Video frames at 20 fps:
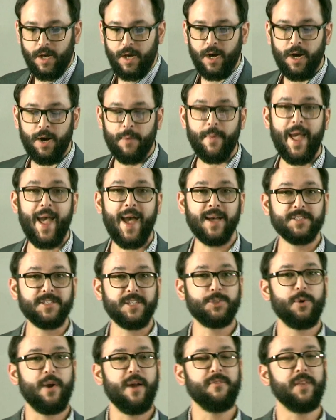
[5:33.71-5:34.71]
As
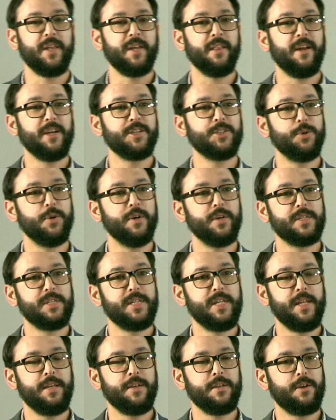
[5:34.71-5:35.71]
a traveling lecturer,
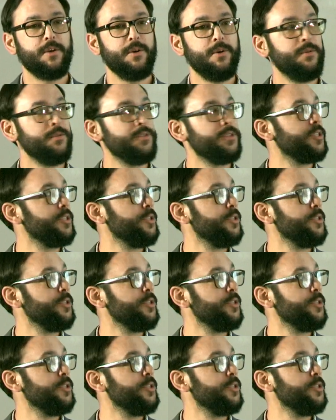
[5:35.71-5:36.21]
Thind goes